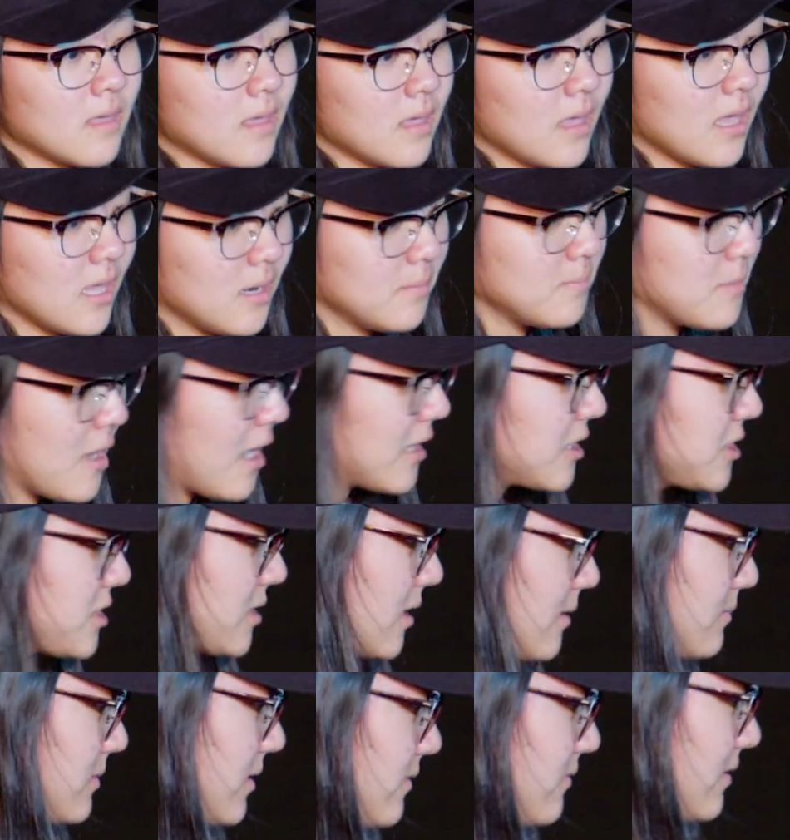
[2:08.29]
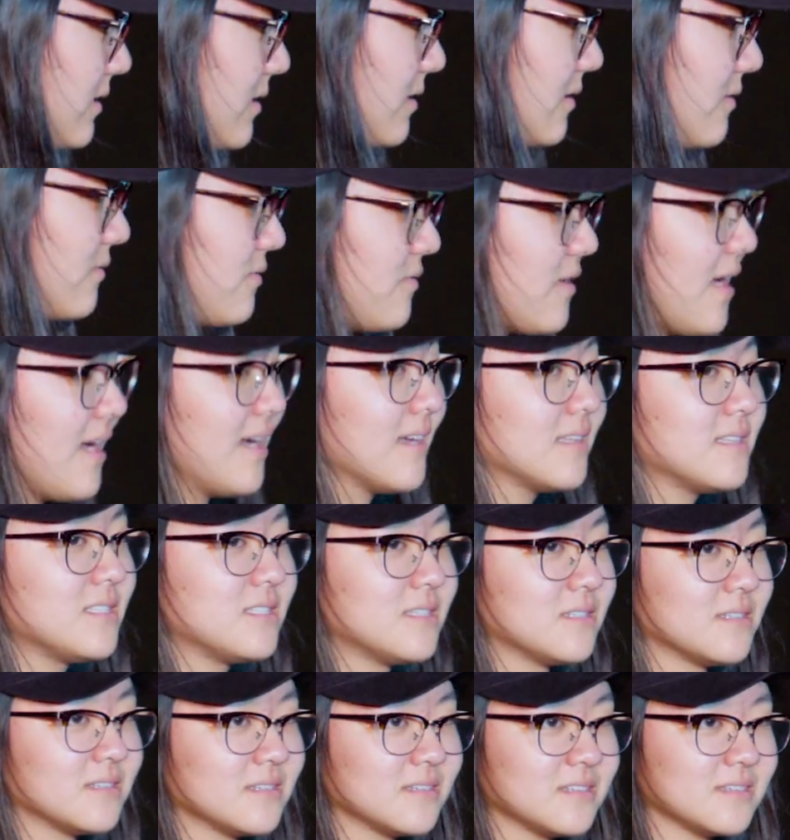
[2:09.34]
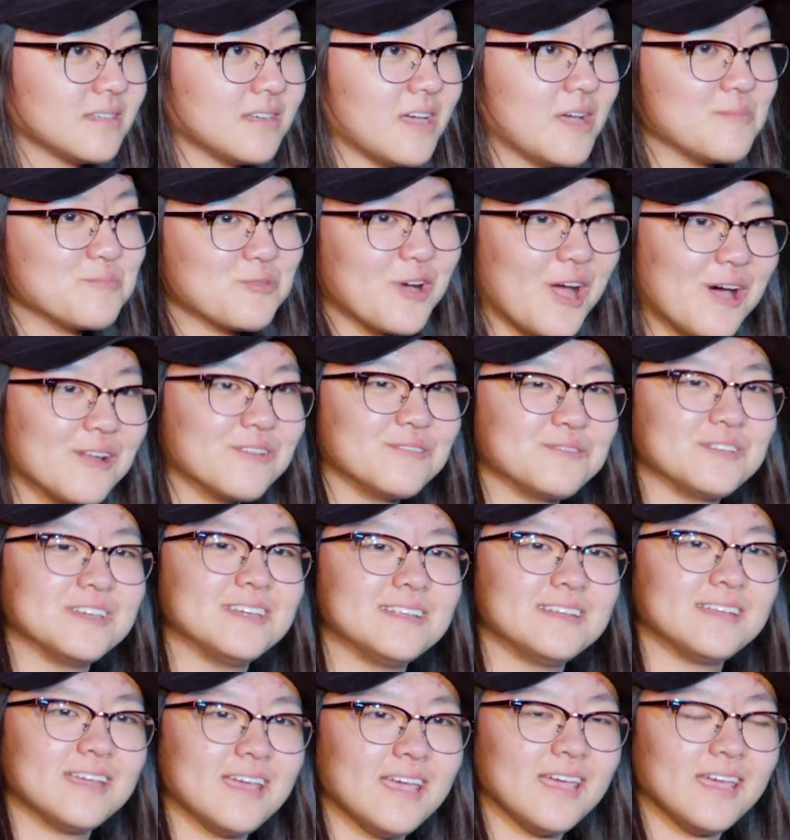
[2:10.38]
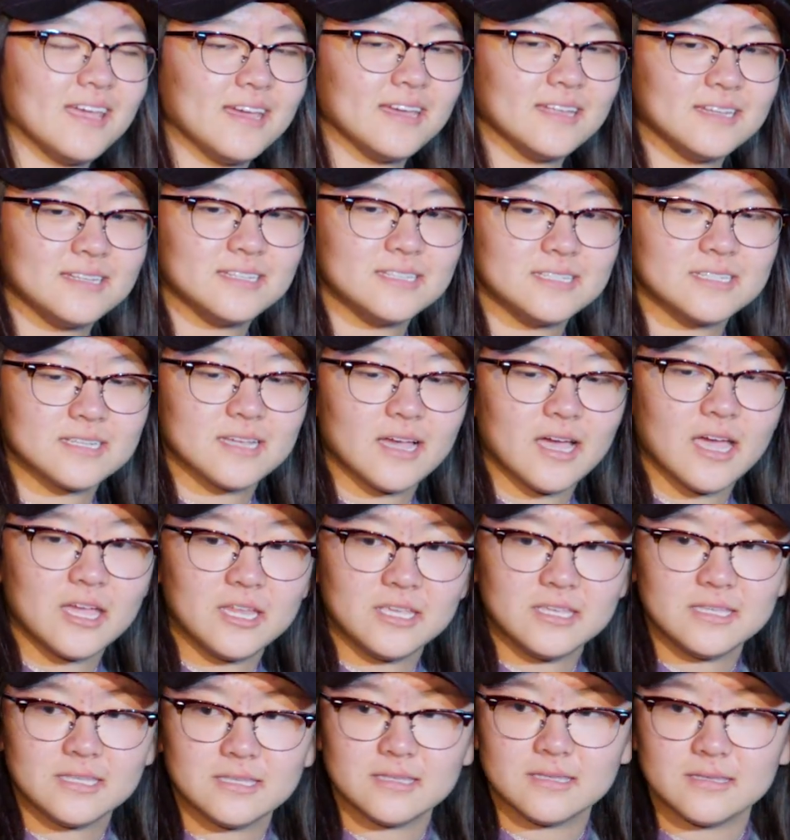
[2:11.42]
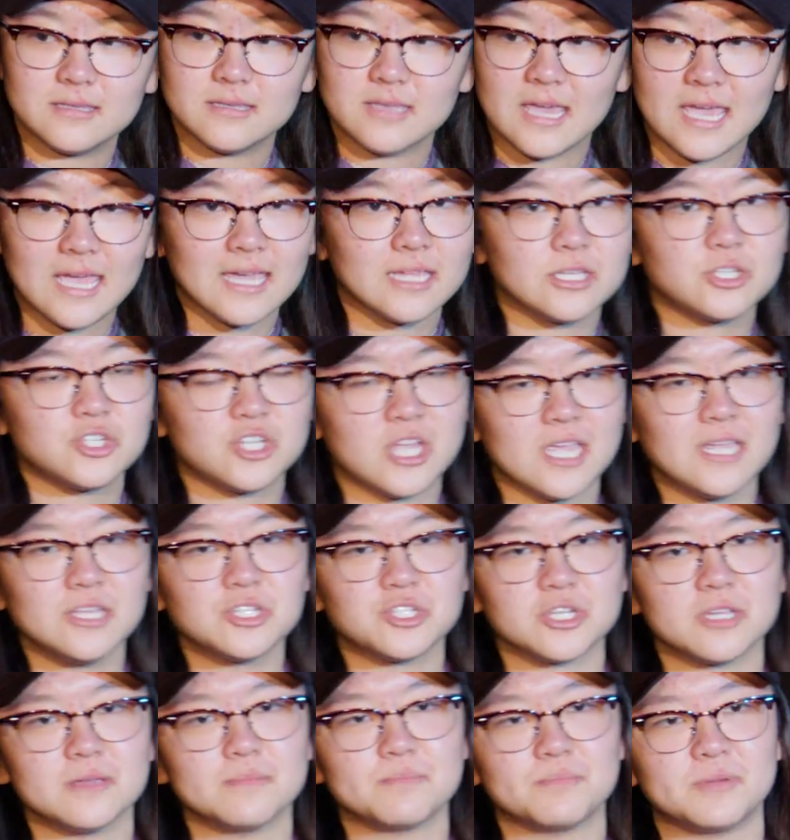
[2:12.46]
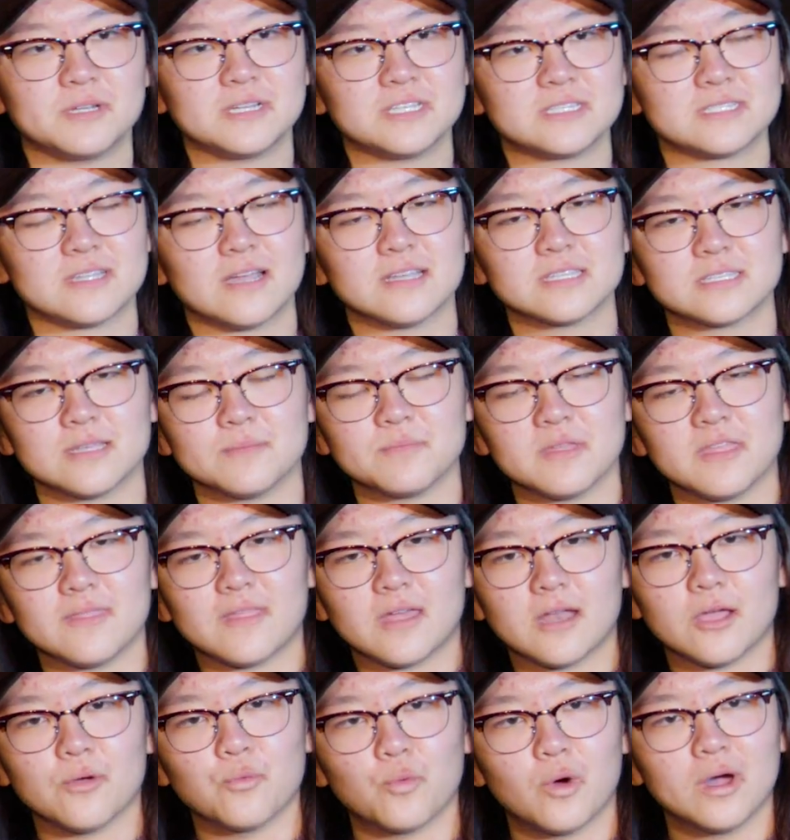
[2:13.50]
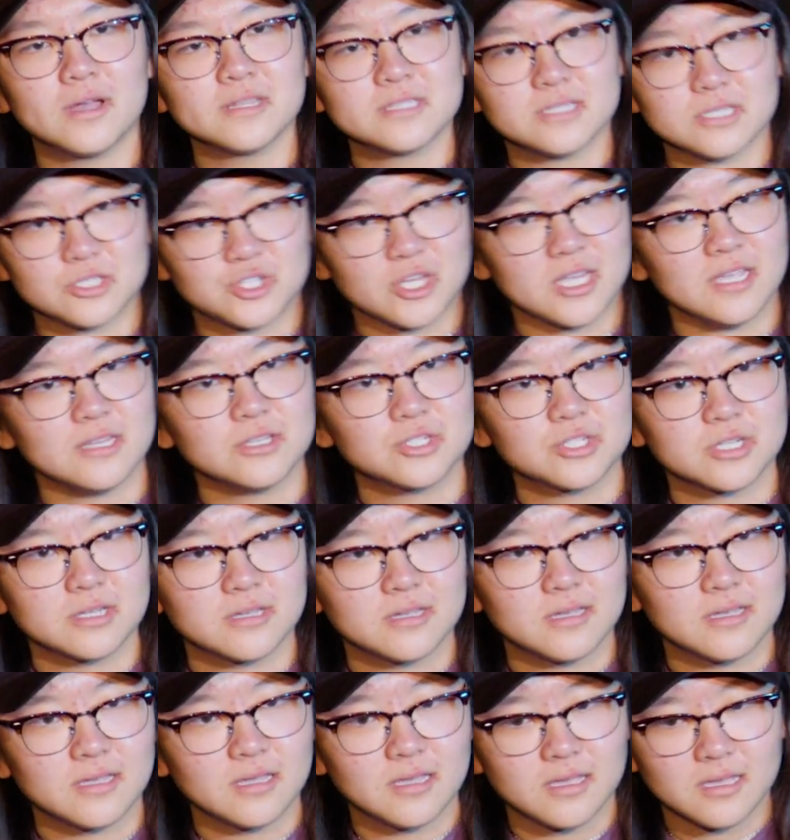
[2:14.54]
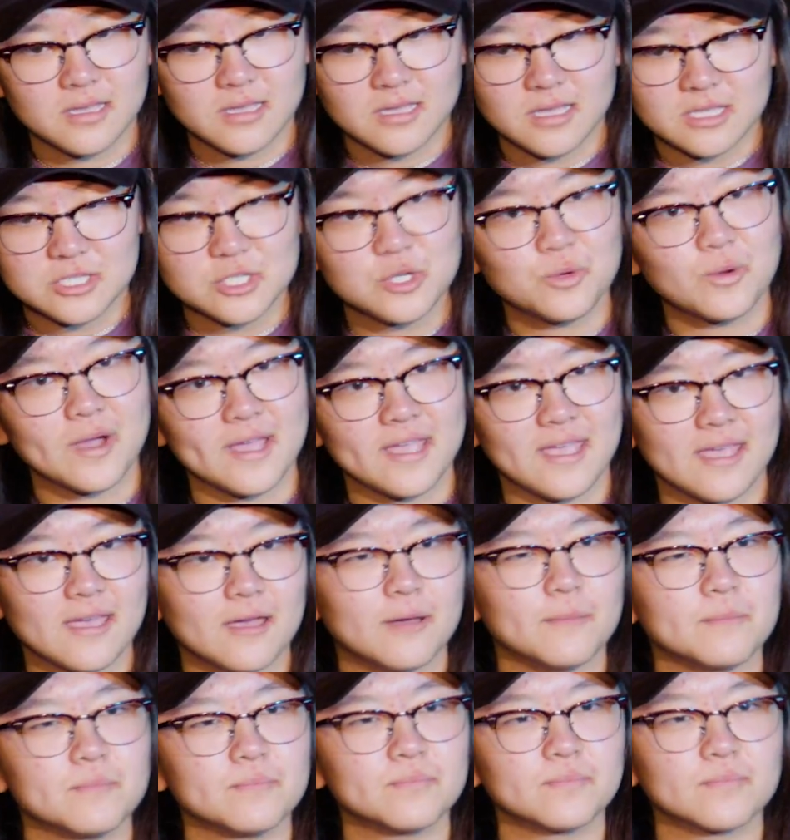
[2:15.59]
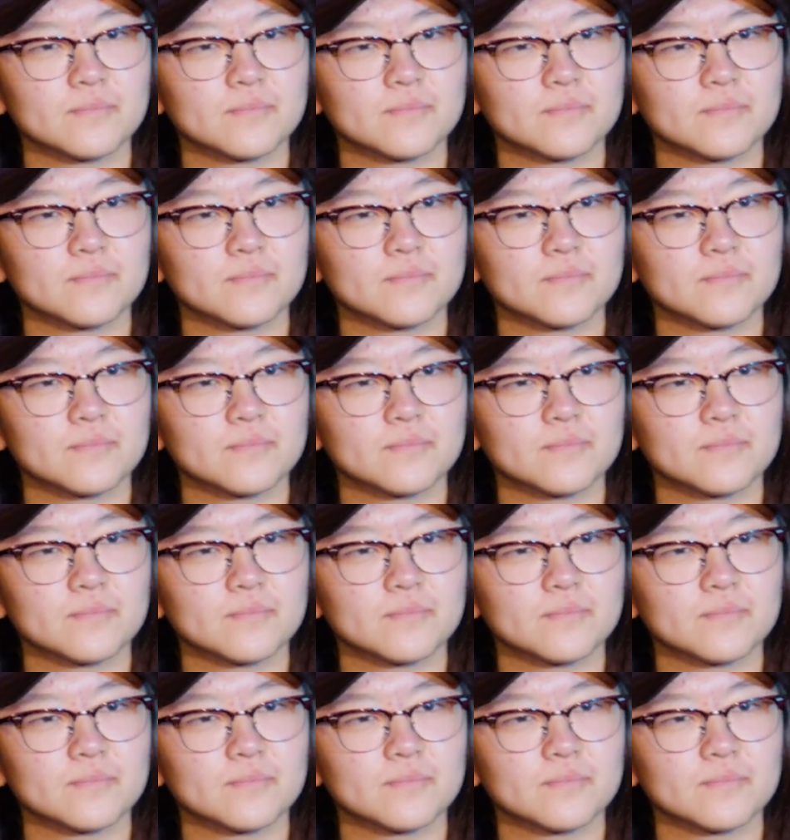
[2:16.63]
And I'm not ashamed of it. In fact, I'm proud of it. And I can't change it, but it's not something that I want to change. It's who I am.